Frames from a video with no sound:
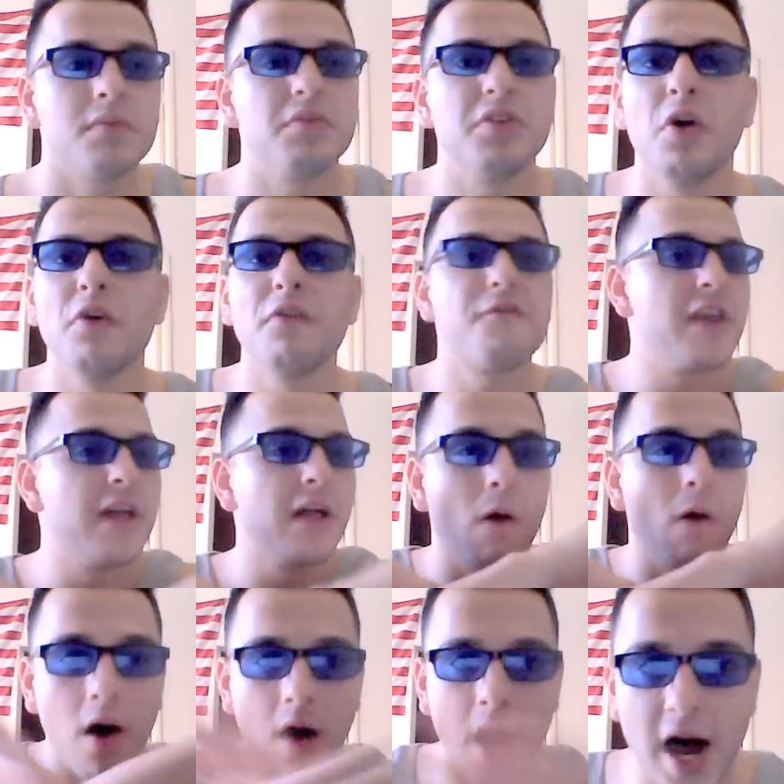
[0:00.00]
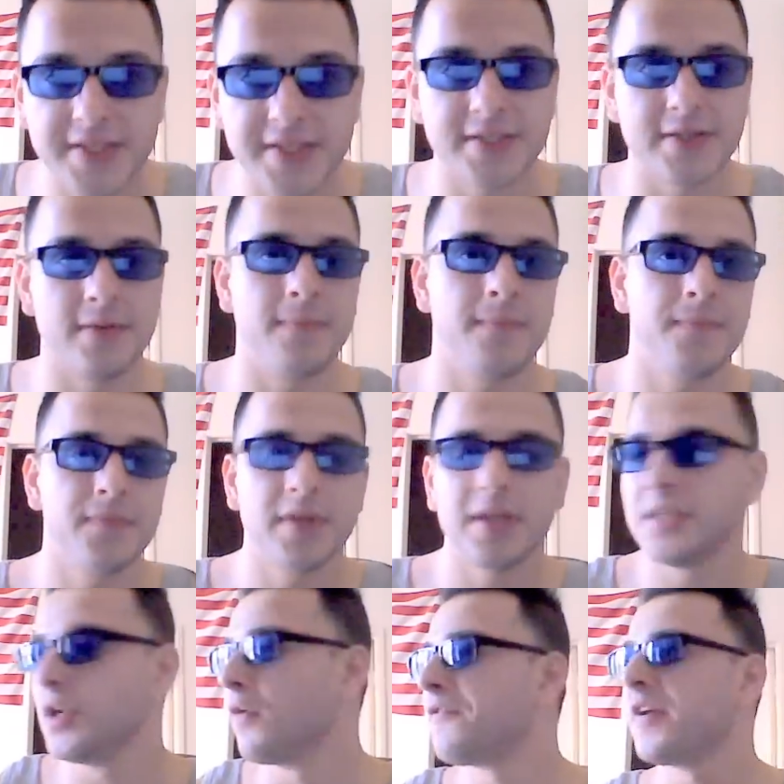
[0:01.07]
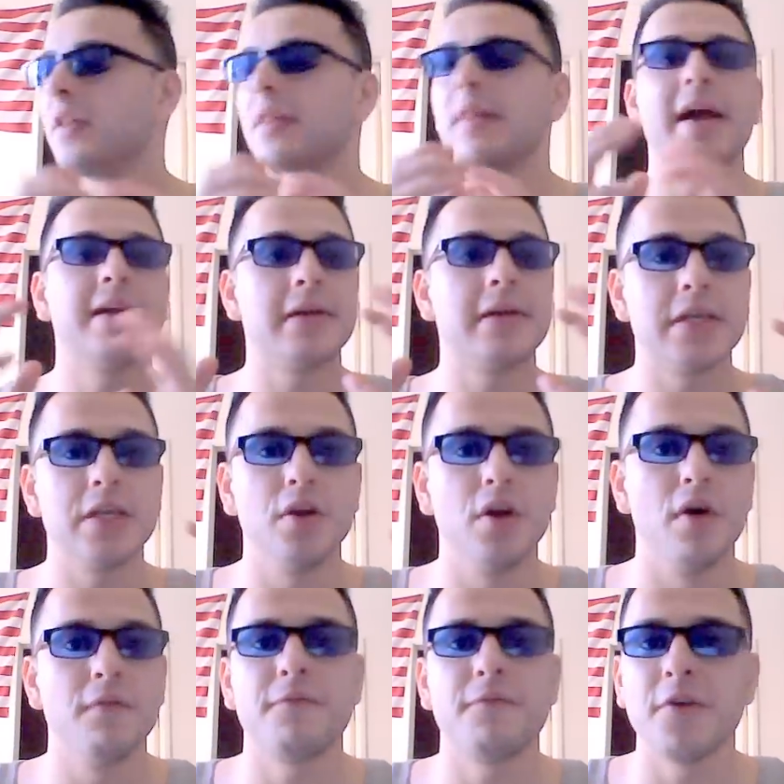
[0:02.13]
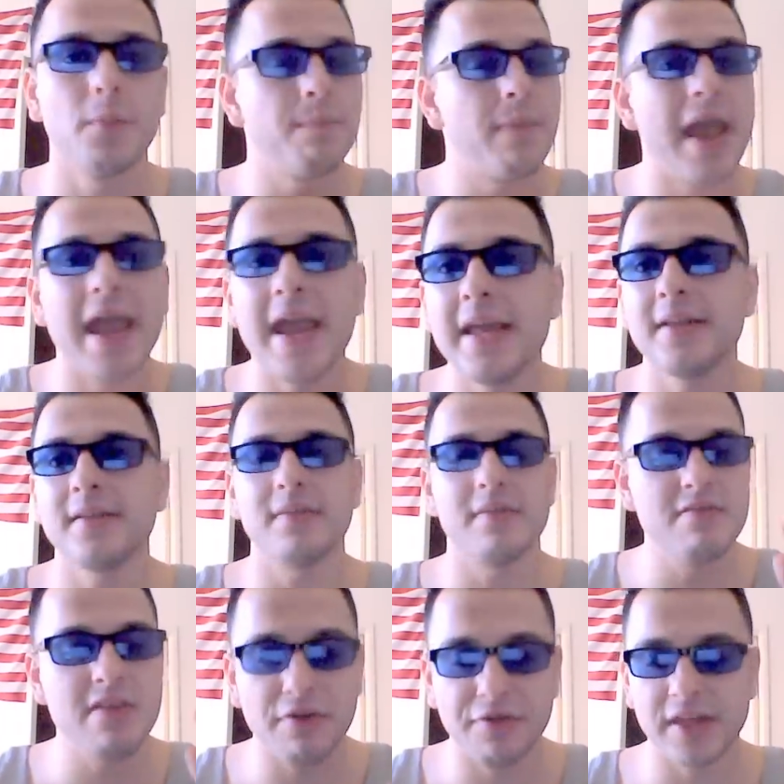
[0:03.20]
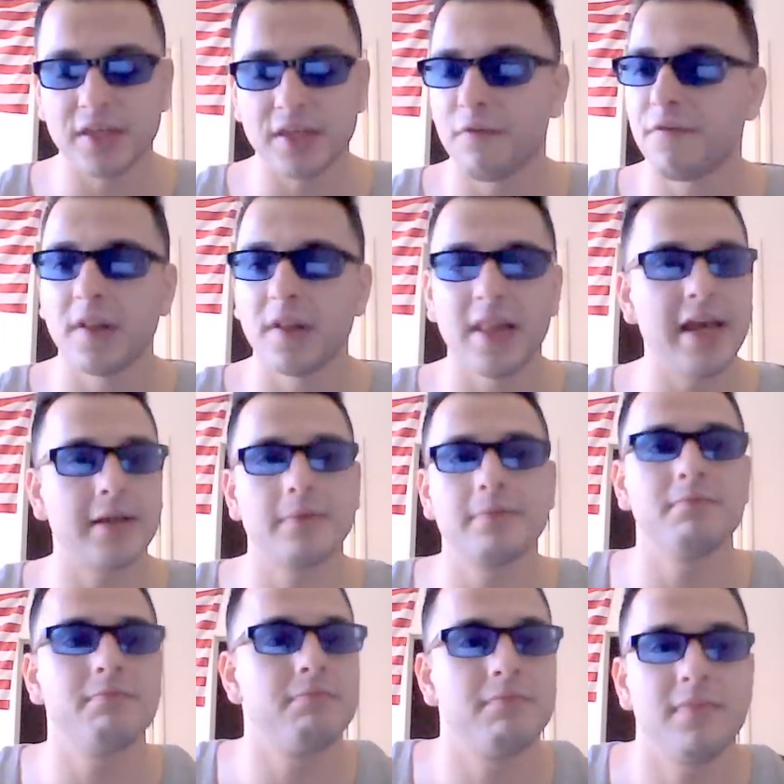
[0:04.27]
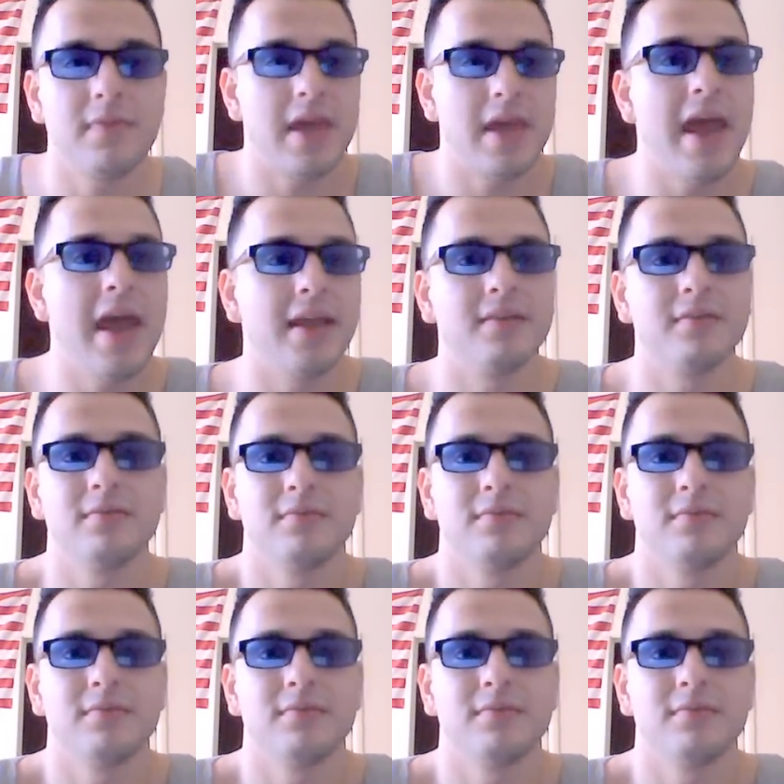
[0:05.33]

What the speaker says: You'll feel awesome. You'll feel like you don't feel pain, nothing. You feel like, hey,